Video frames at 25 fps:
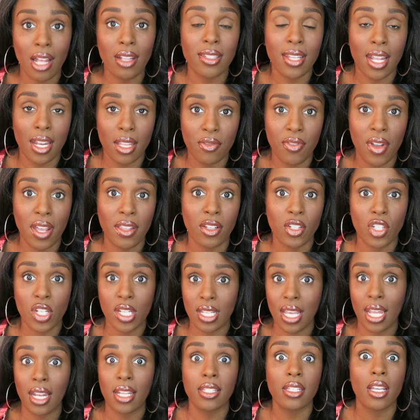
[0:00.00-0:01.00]
outside of the fact that
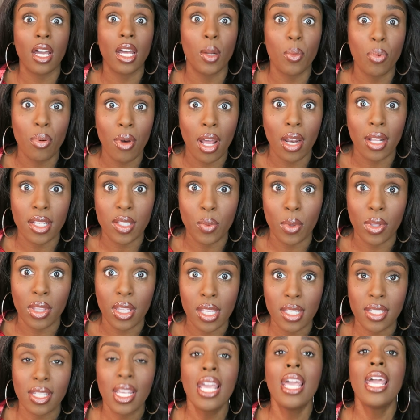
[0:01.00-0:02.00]
she's got a ton of products with
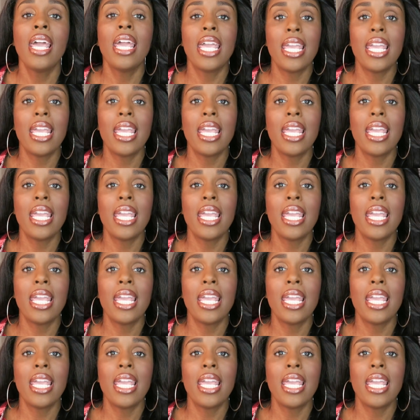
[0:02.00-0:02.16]
this,